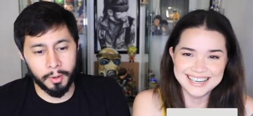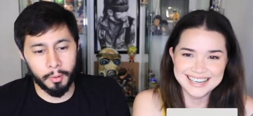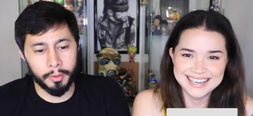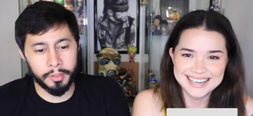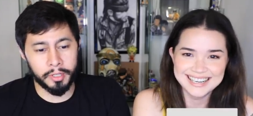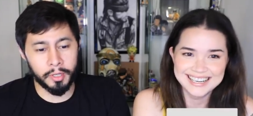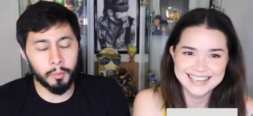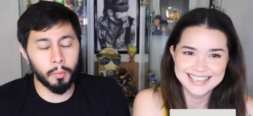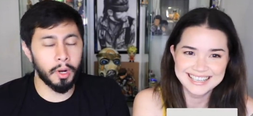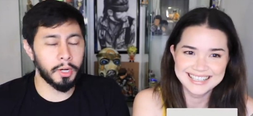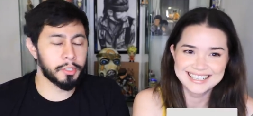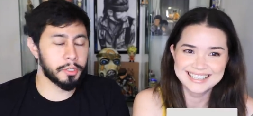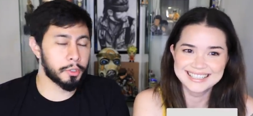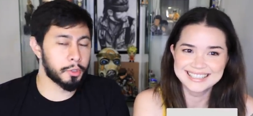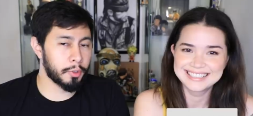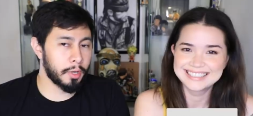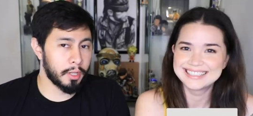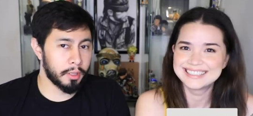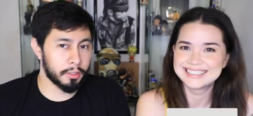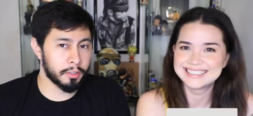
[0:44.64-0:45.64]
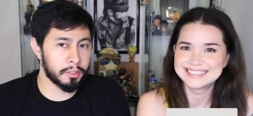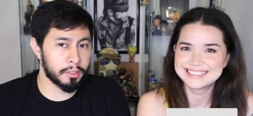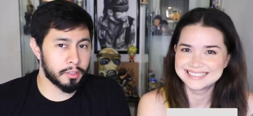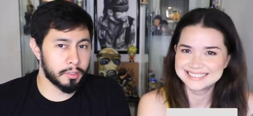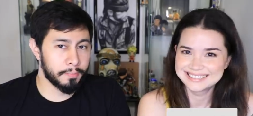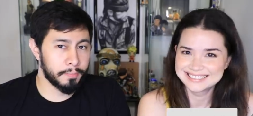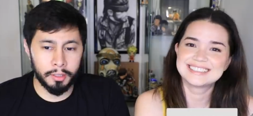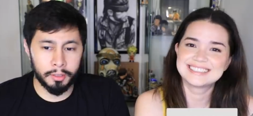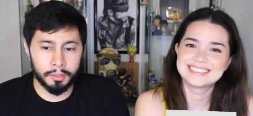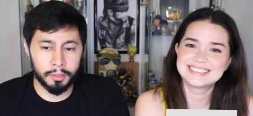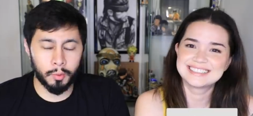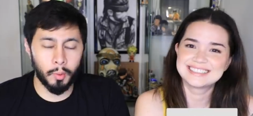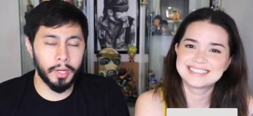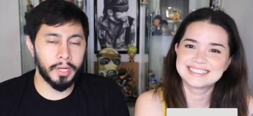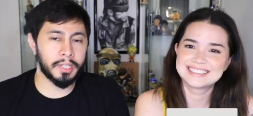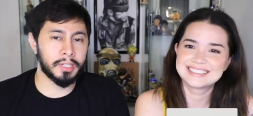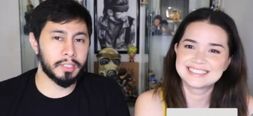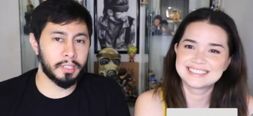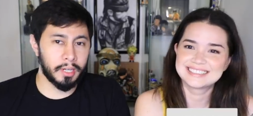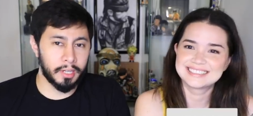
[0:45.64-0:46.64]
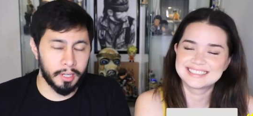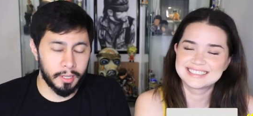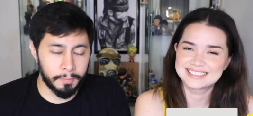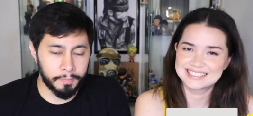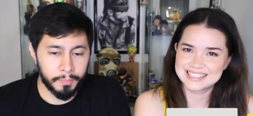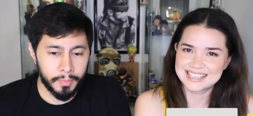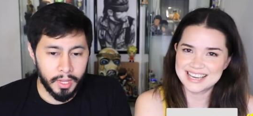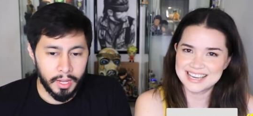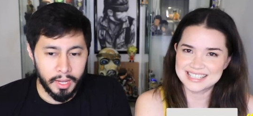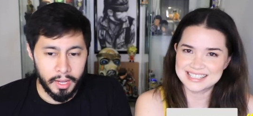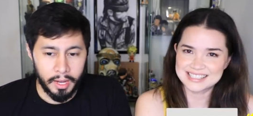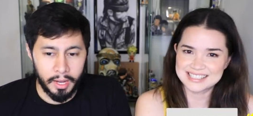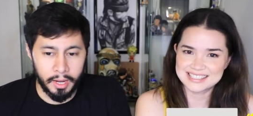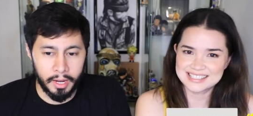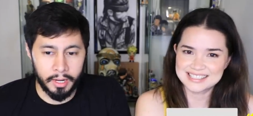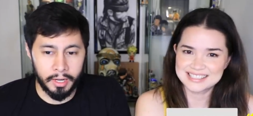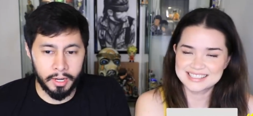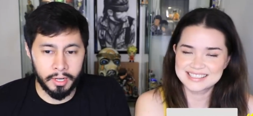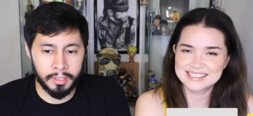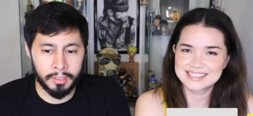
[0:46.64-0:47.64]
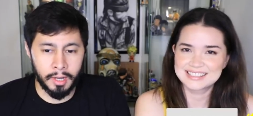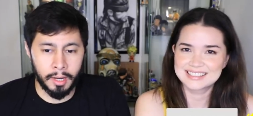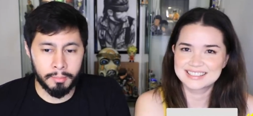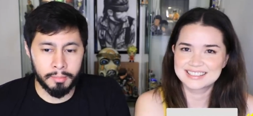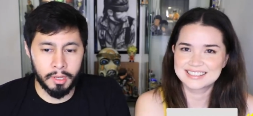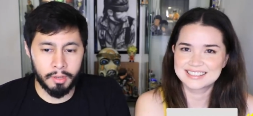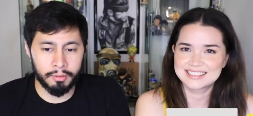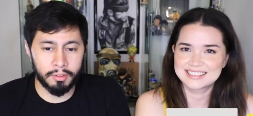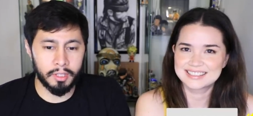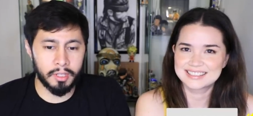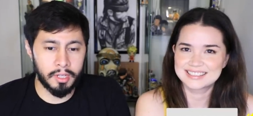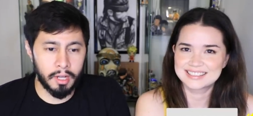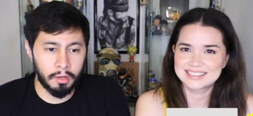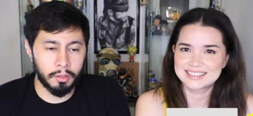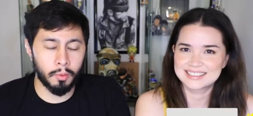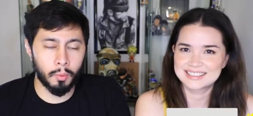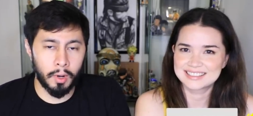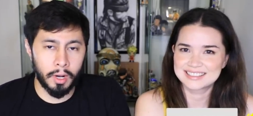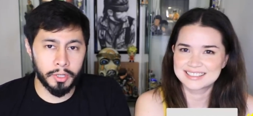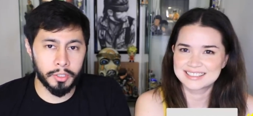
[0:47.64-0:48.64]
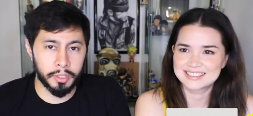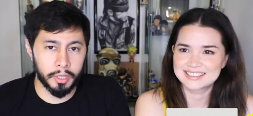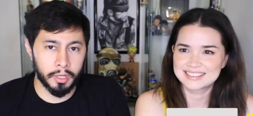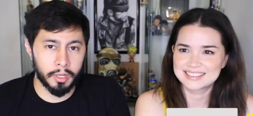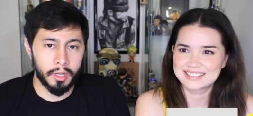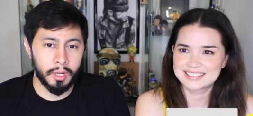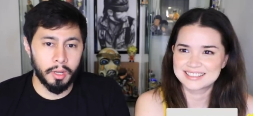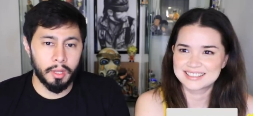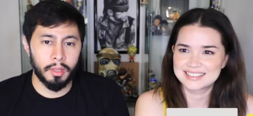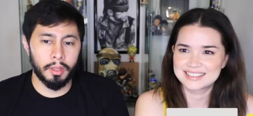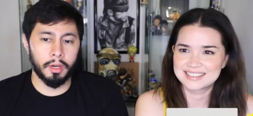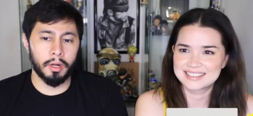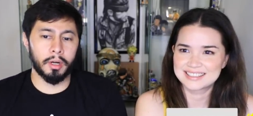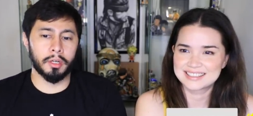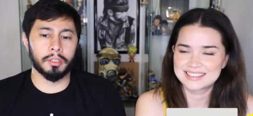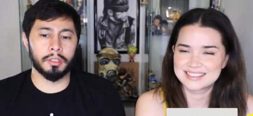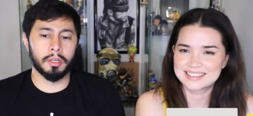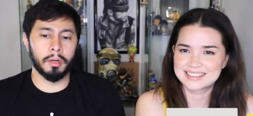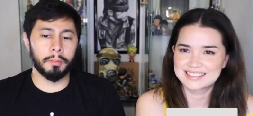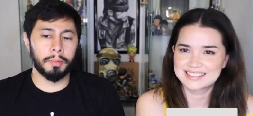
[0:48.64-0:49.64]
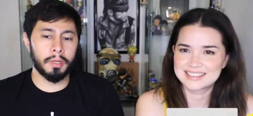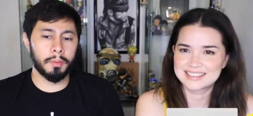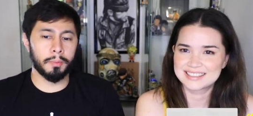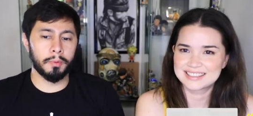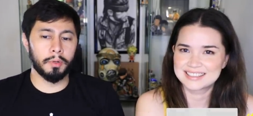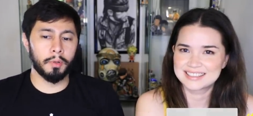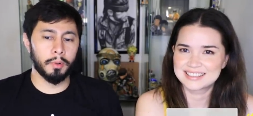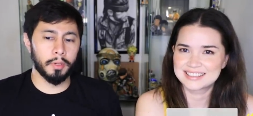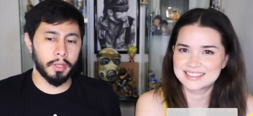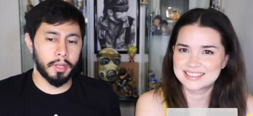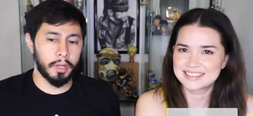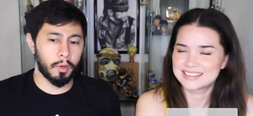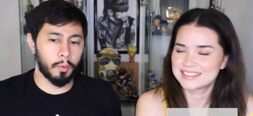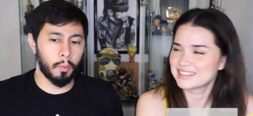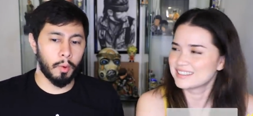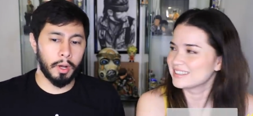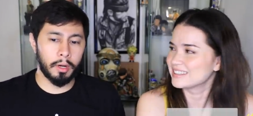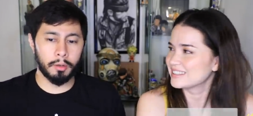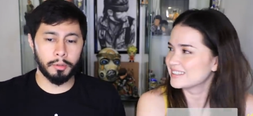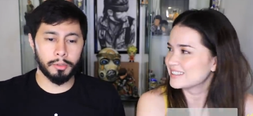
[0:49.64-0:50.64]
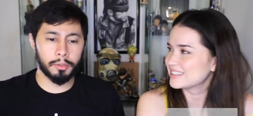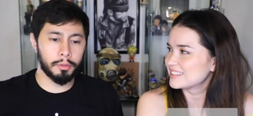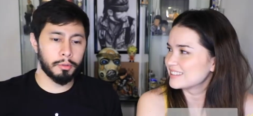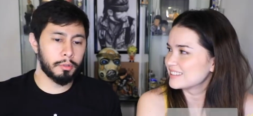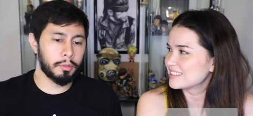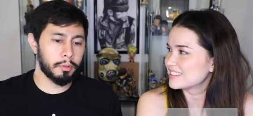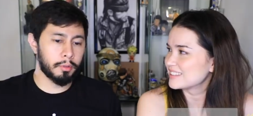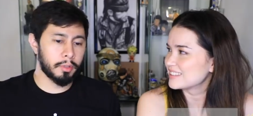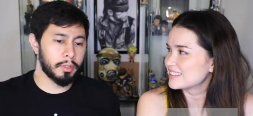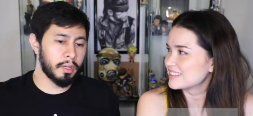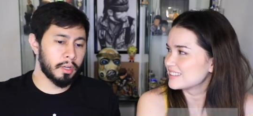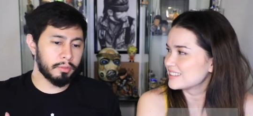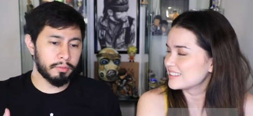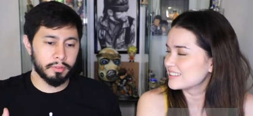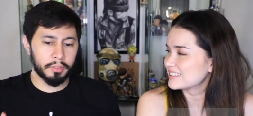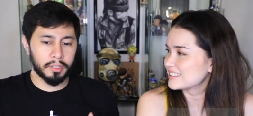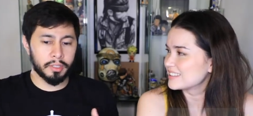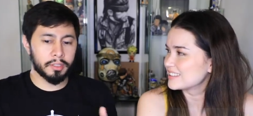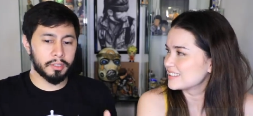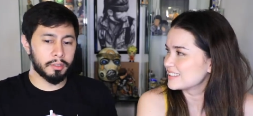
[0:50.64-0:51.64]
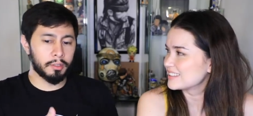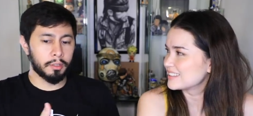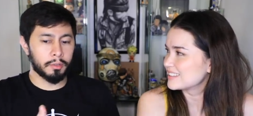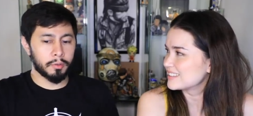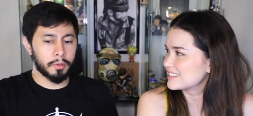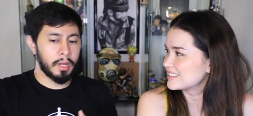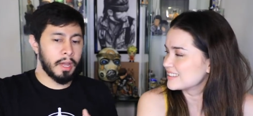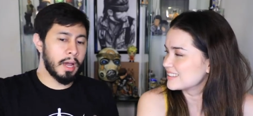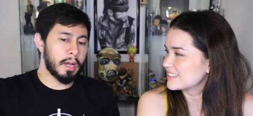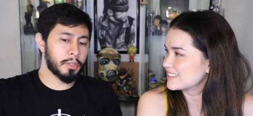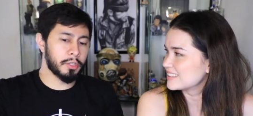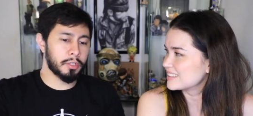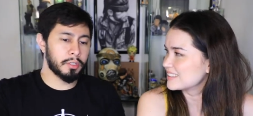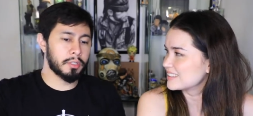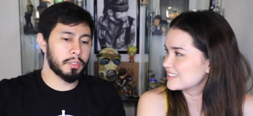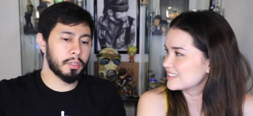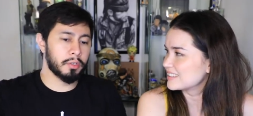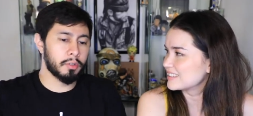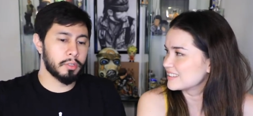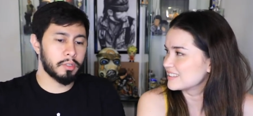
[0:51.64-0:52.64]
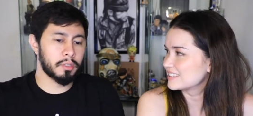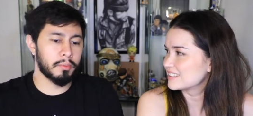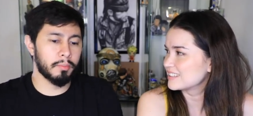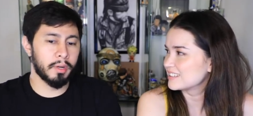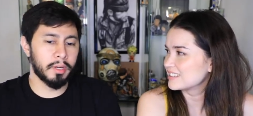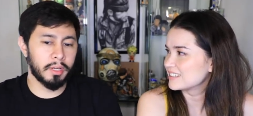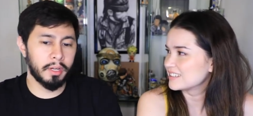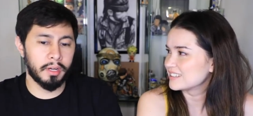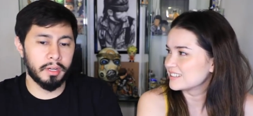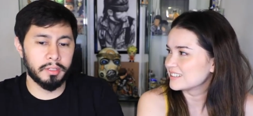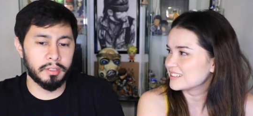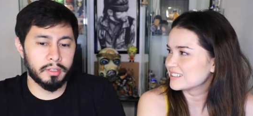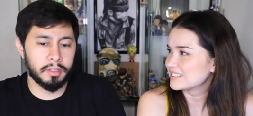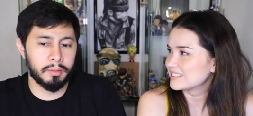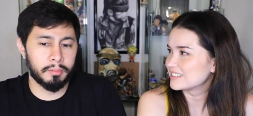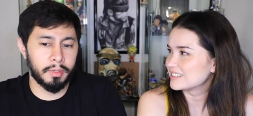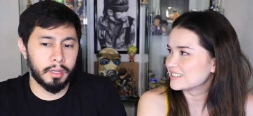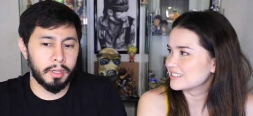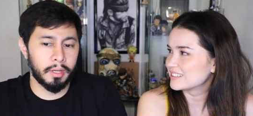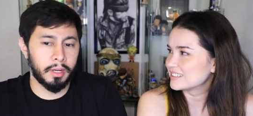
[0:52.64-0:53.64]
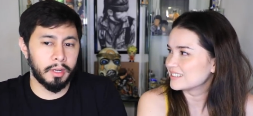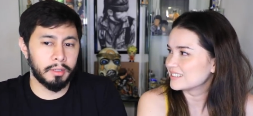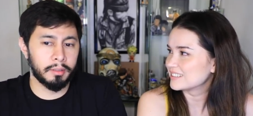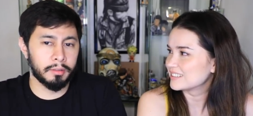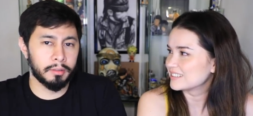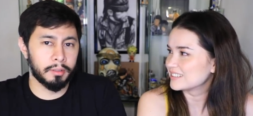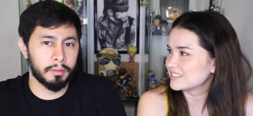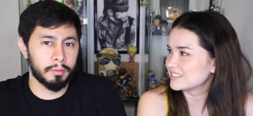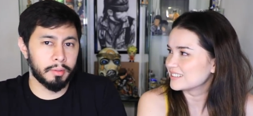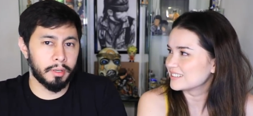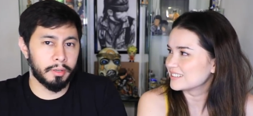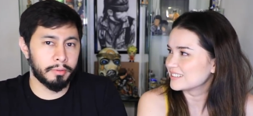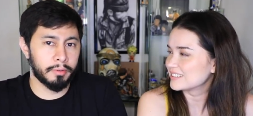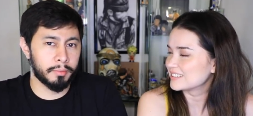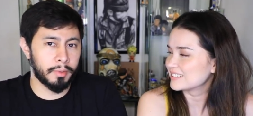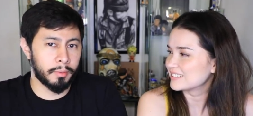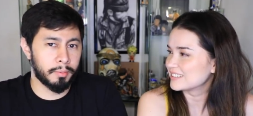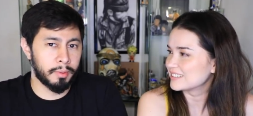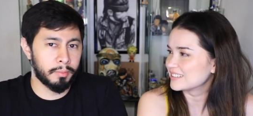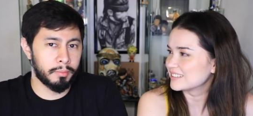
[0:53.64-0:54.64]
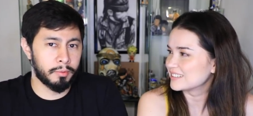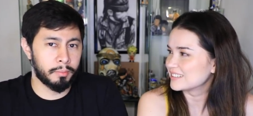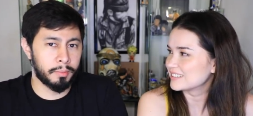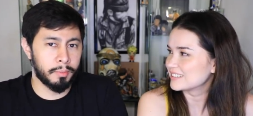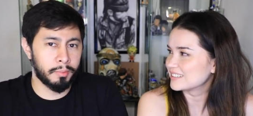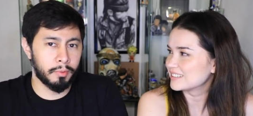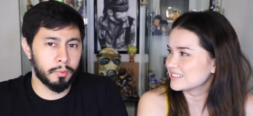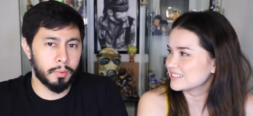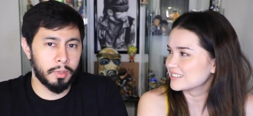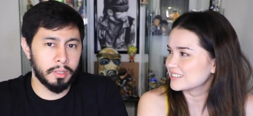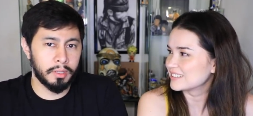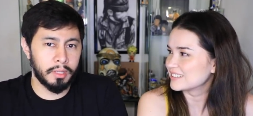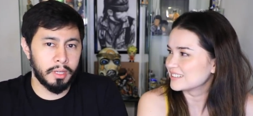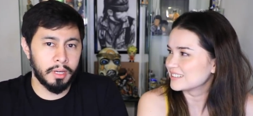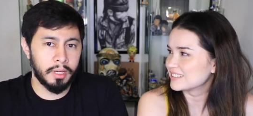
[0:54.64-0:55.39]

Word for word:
Speaker 1: but we did watch the trailers. It looks quite exciting. Yes. And I, I'm definitely down to watch it. There are some people who are like, why don't you do a Netflix, you know, reaction series to Money Heist? And I'm like, I don't know, are, are people, do people want